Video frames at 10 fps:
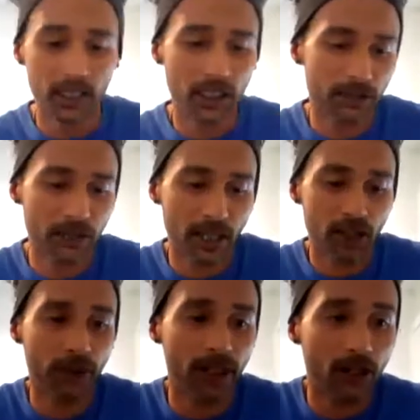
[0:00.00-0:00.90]
gives you
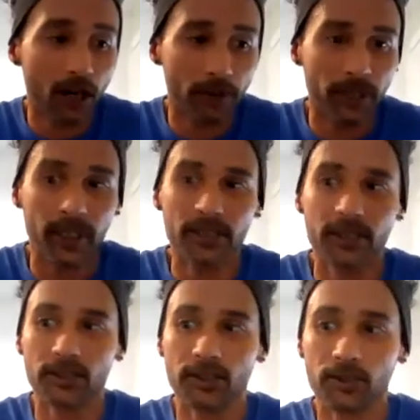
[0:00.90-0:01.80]
that correct
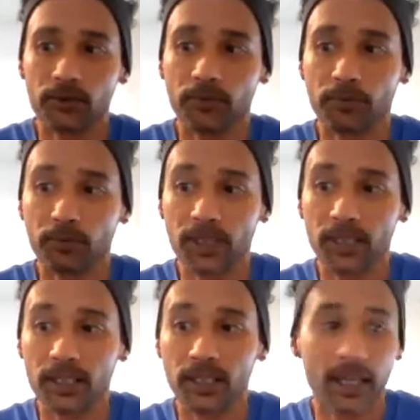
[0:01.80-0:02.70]
comprehension to
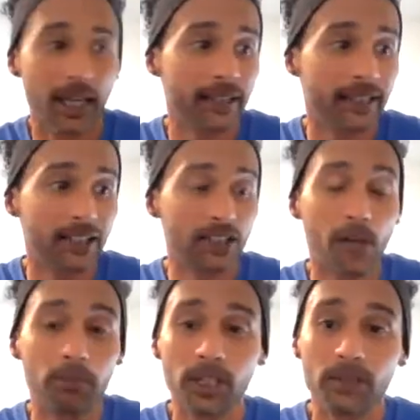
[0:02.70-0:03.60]
being at that
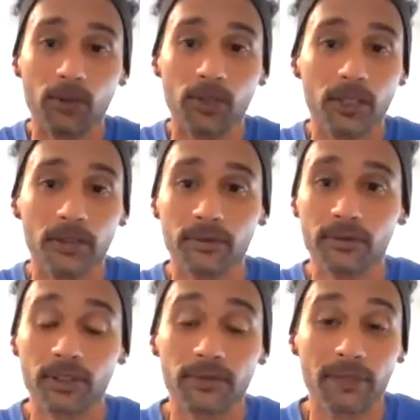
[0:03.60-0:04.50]
top level
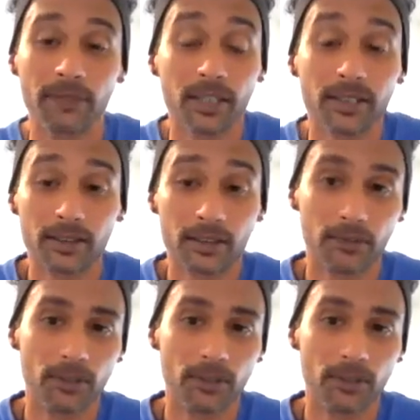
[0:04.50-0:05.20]
of athleticism.